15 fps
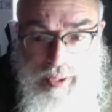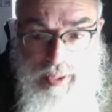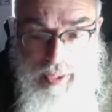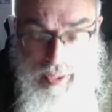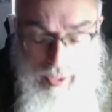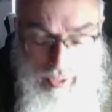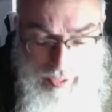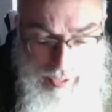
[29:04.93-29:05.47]

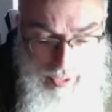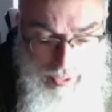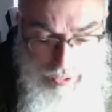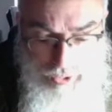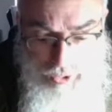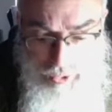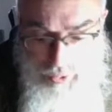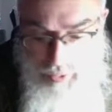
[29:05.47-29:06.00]
in a
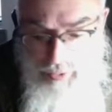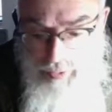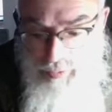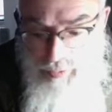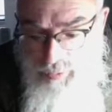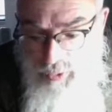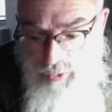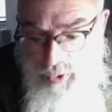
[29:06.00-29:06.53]
certain
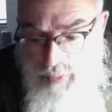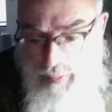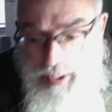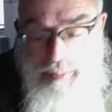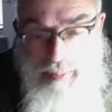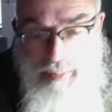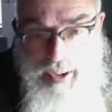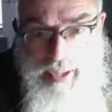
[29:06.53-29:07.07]
form
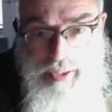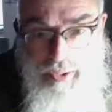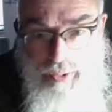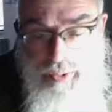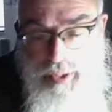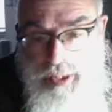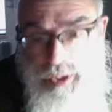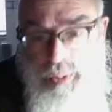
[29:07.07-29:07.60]
and manner,
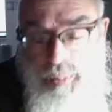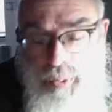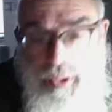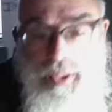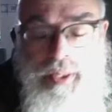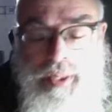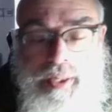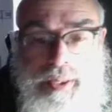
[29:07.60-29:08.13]
he's
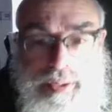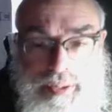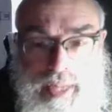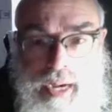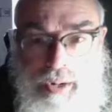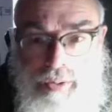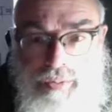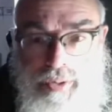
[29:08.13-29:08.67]
bringing a
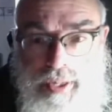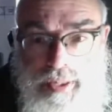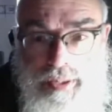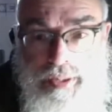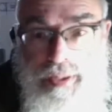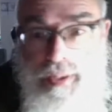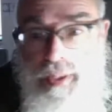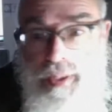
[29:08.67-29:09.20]

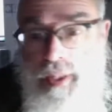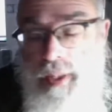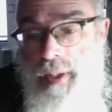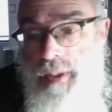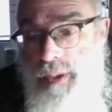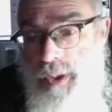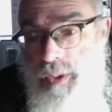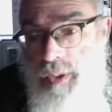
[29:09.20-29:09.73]
sacrifice.
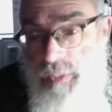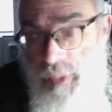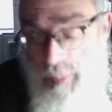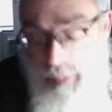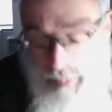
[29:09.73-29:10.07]
So the Rebbe